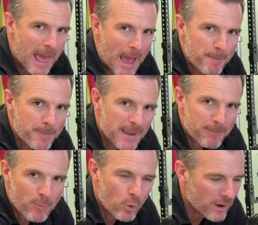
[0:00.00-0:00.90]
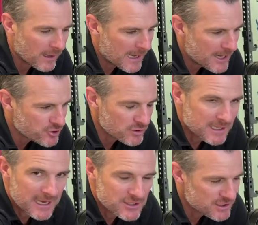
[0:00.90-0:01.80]
a bit more
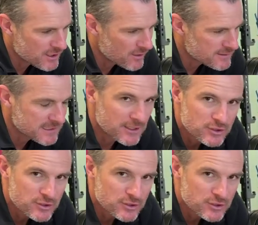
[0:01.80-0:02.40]
laterally as she goes down